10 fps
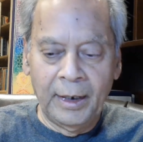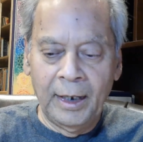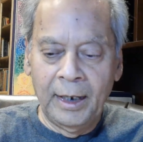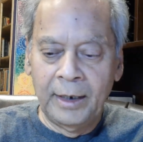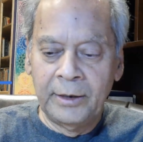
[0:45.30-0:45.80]

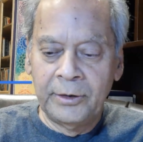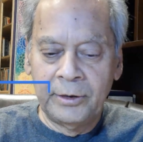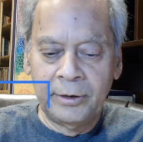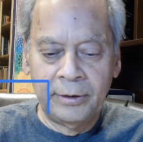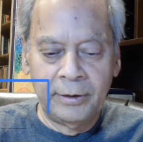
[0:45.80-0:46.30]
and
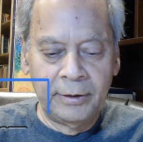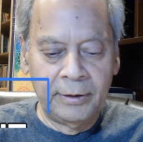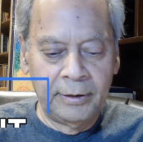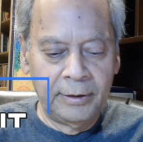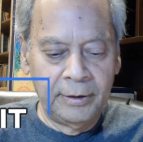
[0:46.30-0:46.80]

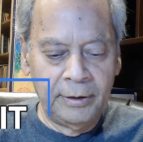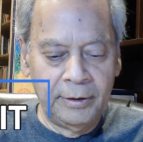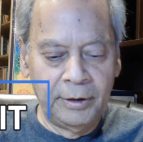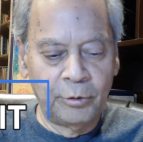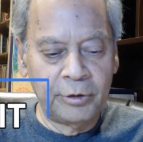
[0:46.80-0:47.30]

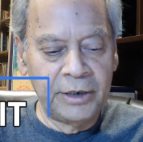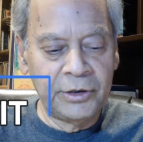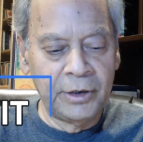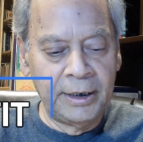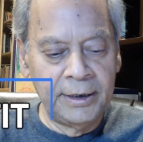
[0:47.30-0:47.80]
the
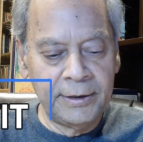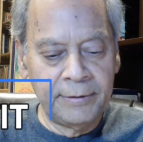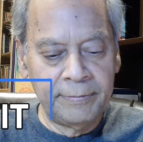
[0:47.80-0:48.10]
quotation is,